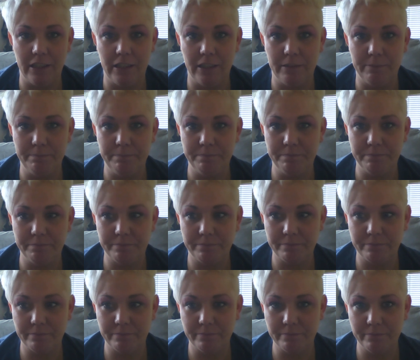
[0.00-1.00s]
Um,
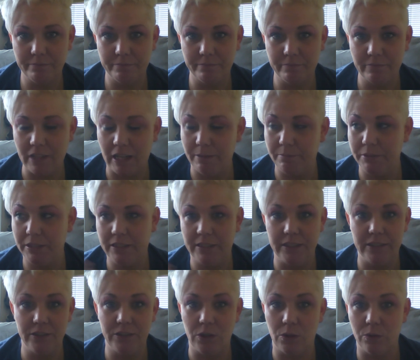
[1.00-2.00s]
I'm
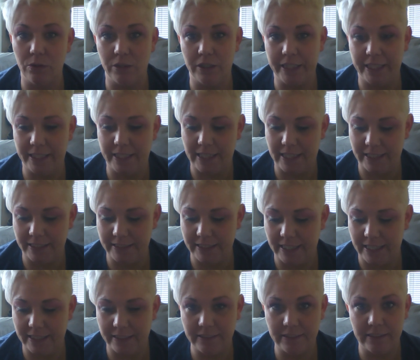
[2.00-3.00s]
still totally in
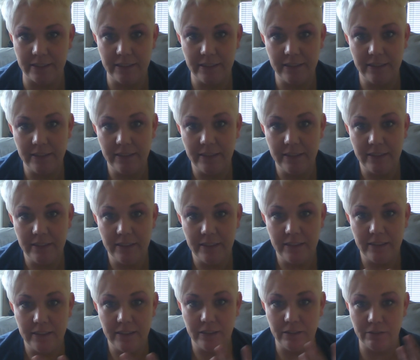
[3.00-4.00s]
contact
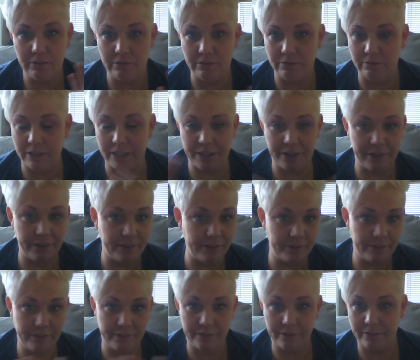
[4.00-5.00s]
with,
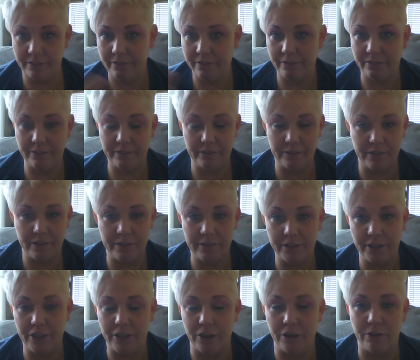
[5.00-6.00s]

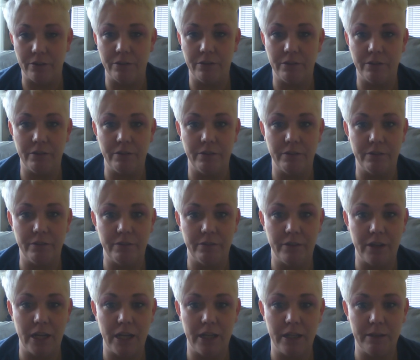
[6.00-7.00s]
you
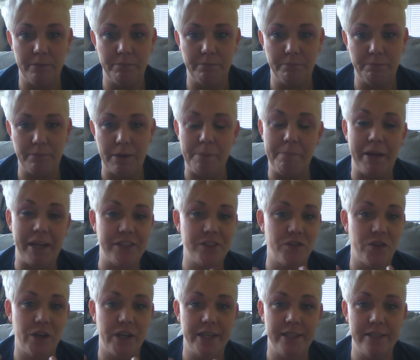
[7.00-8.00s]
know, uh, my
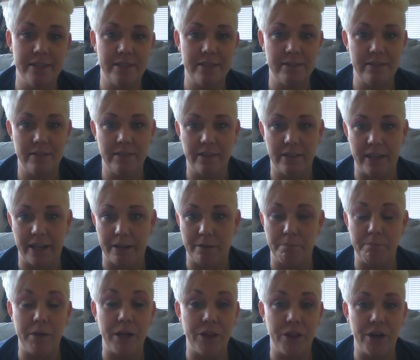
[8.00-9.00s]
best friend's like
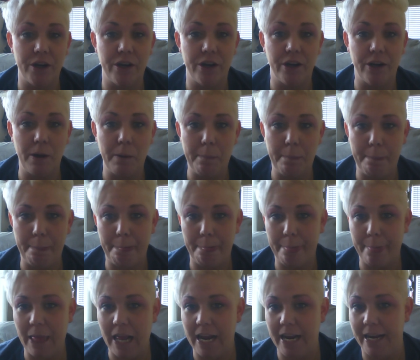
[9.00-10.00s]
mother,
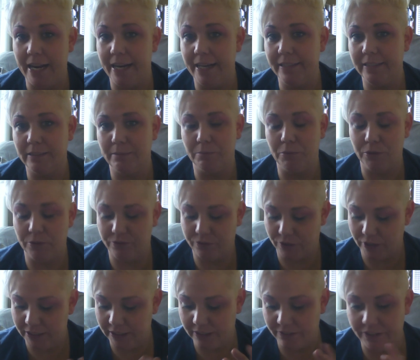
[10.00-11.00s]
and some old
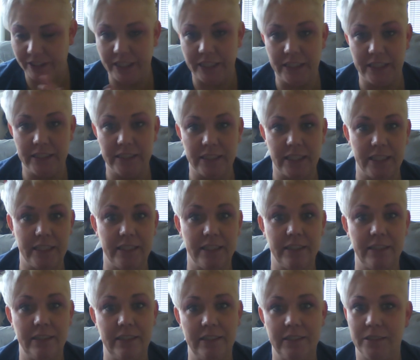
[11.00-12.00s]
friends of his and
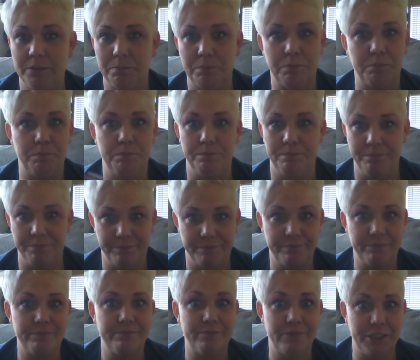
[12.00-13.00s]
his
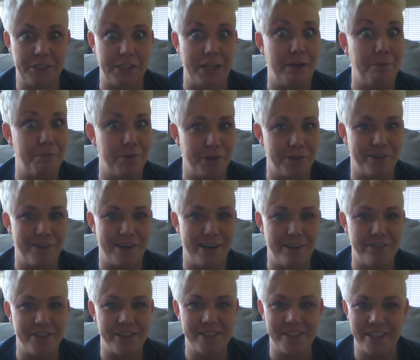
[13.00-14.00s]
stepbrother,
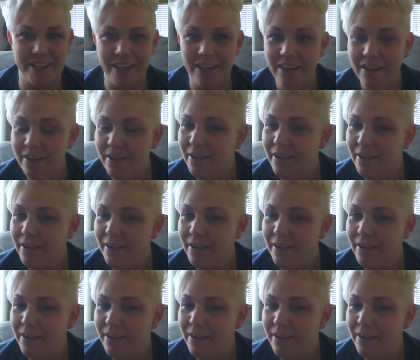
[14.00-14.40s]
obviously.